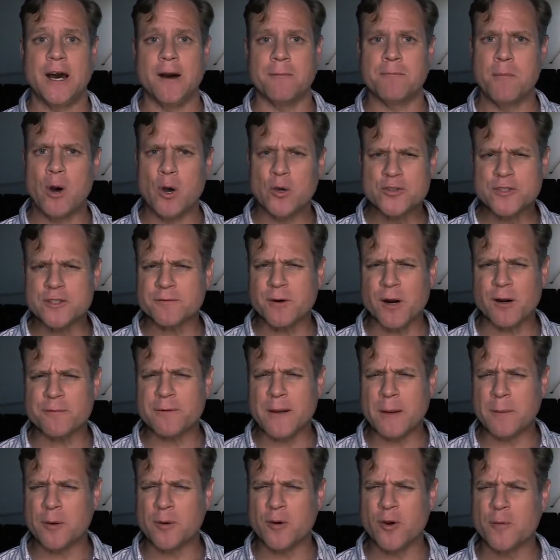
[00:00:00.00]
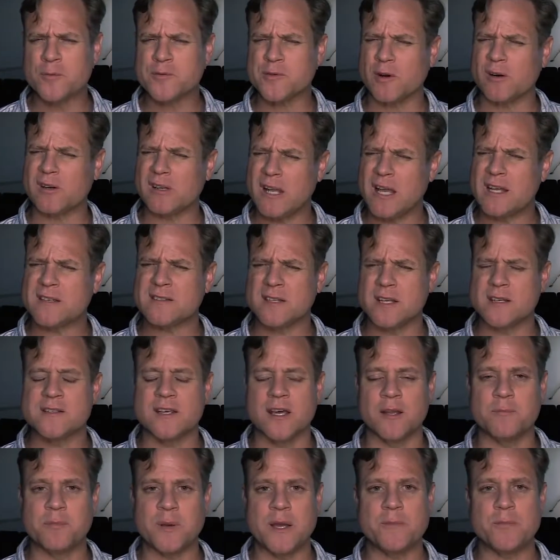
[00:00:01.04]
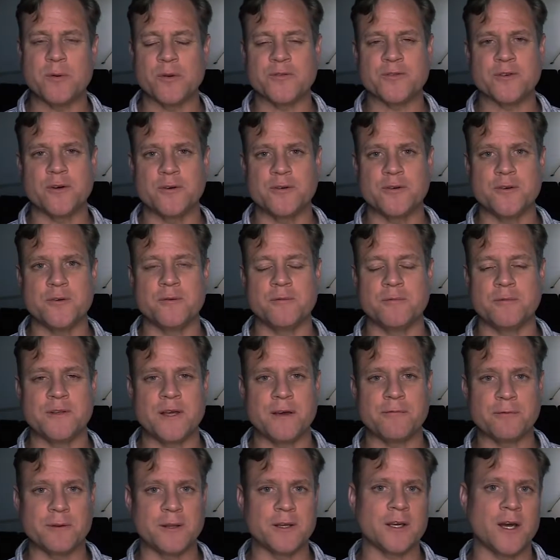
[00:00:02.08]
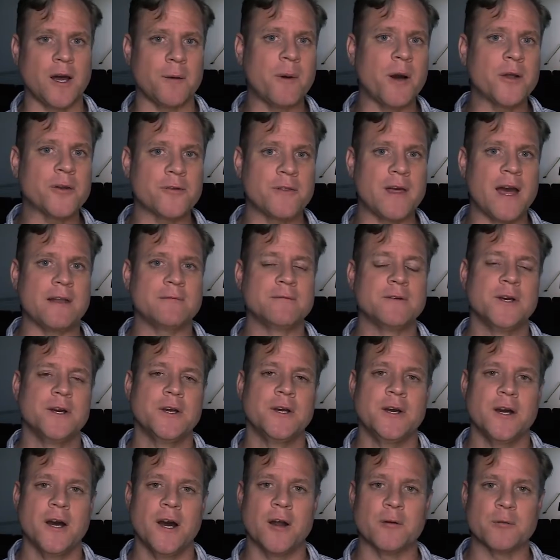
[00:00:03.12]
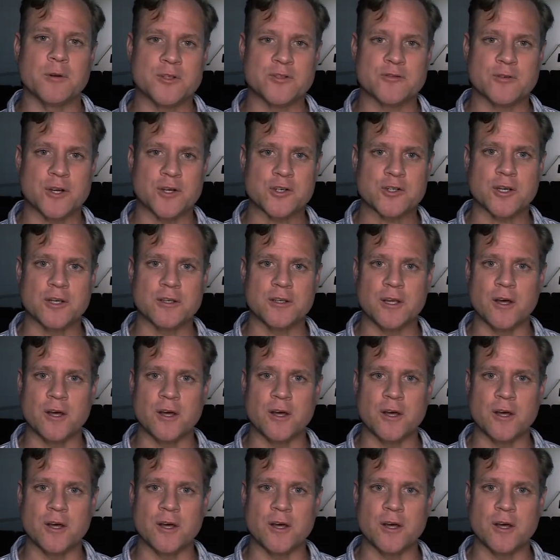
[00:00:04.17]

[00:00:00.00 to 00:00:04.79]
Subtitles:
Most of our family groups are less than 10 people, so you definitely come under that restriction.